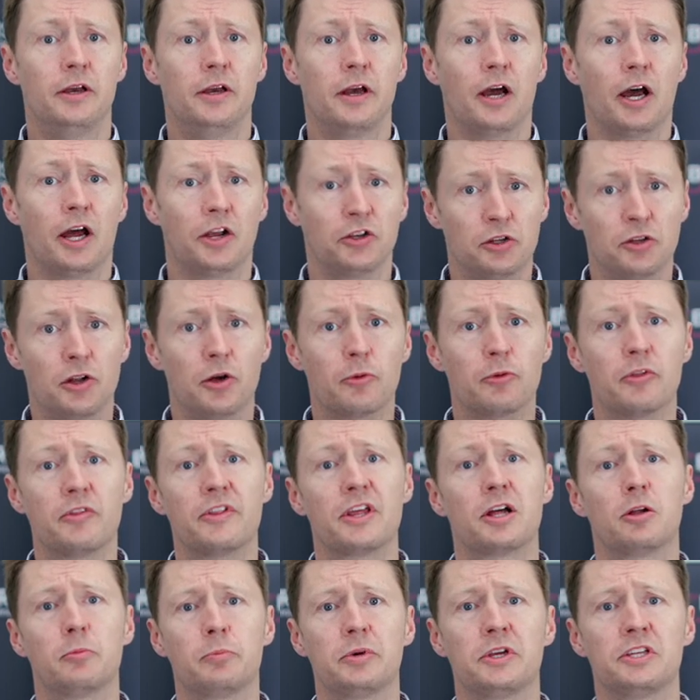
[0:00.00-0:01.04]
and you know that the
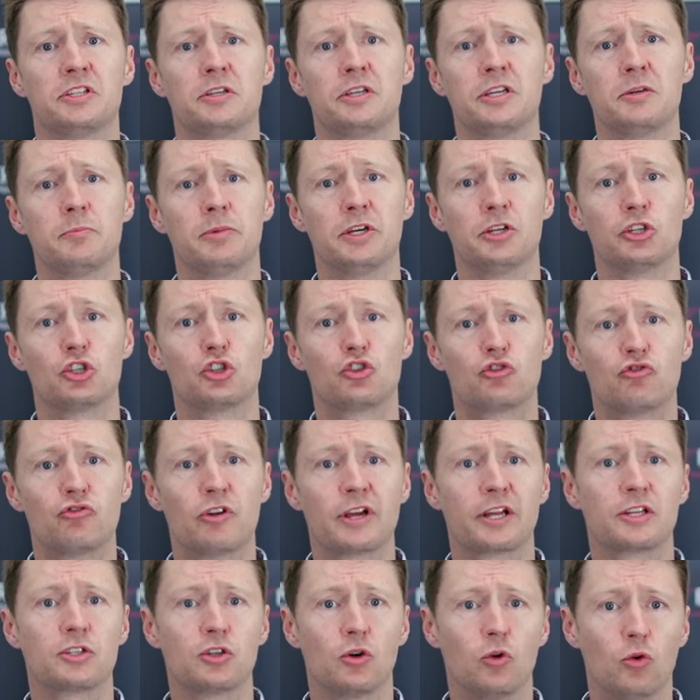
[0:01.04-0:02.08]
LPCB's
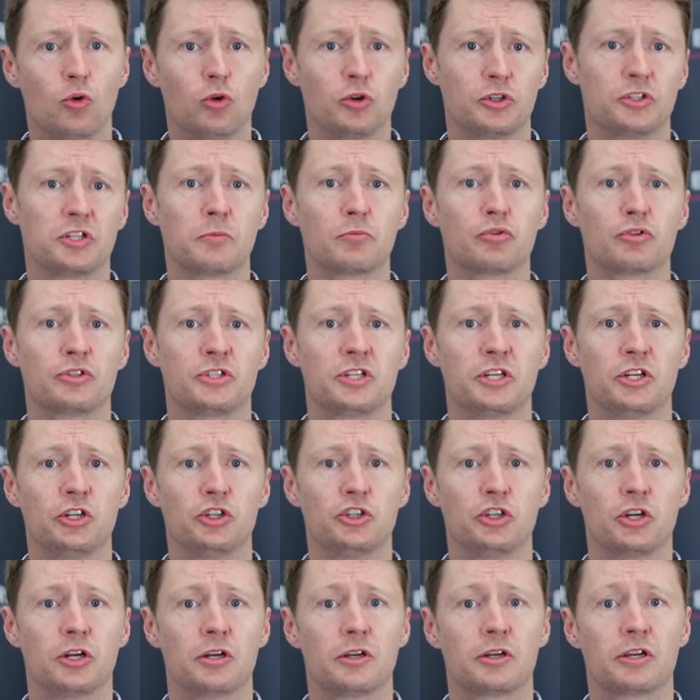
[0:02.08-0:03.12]
strict auditing
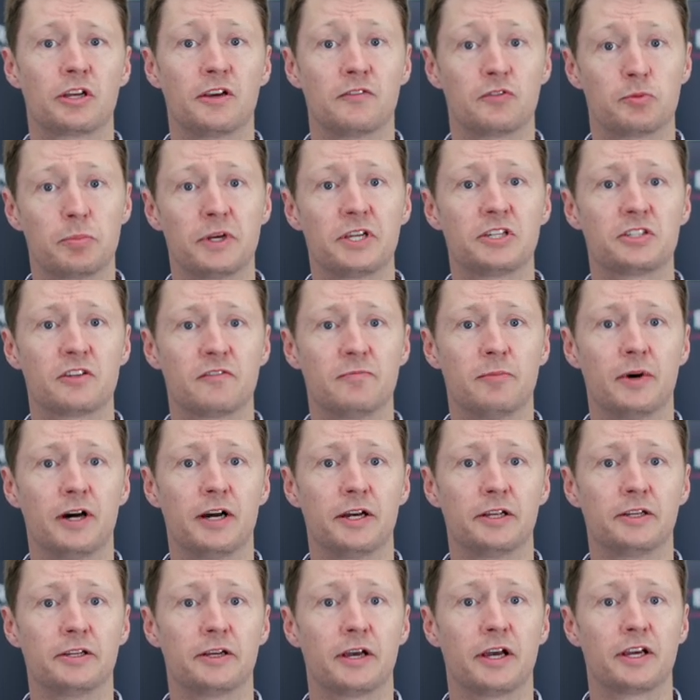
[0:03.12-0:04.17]
procedure gives peace of
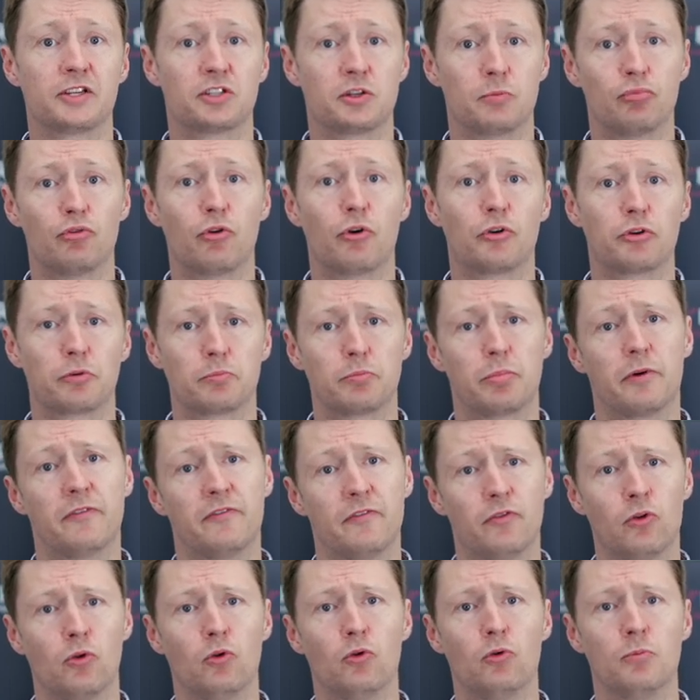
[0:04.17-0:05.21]
mind as the product
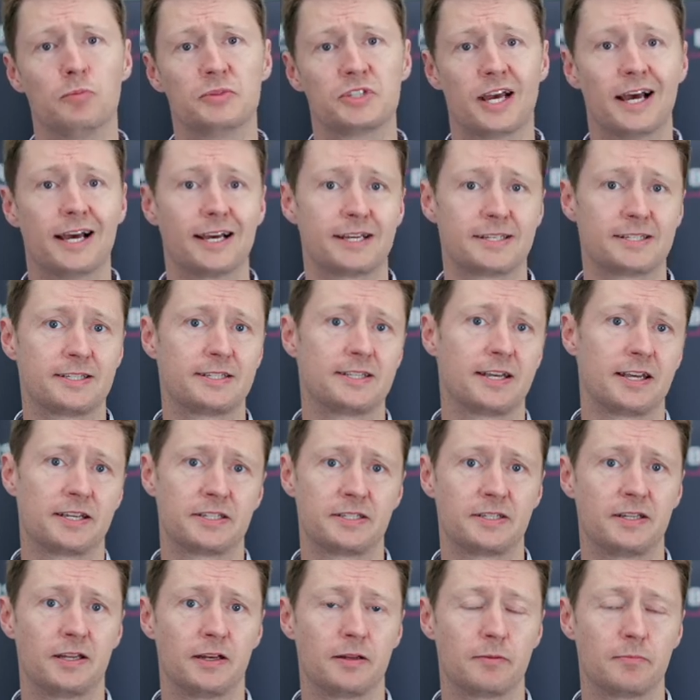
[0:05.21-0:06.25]
performs as
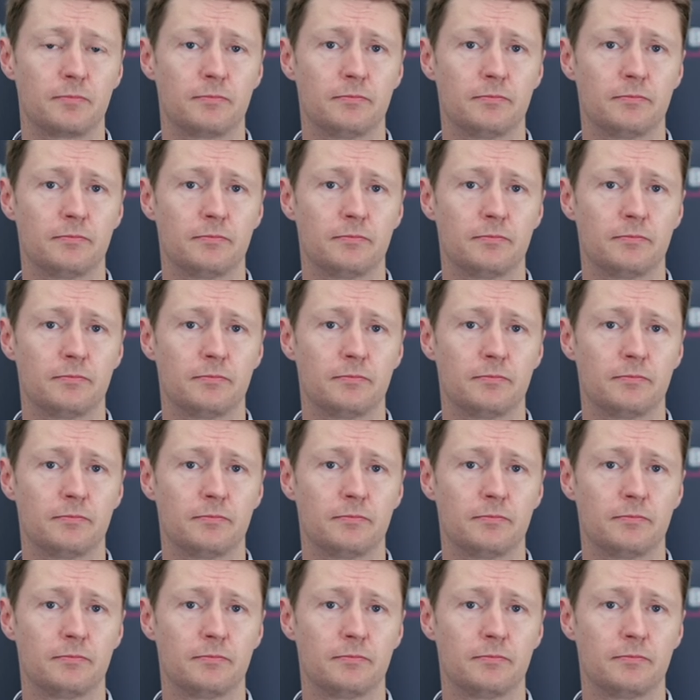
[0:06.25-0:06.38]
tested.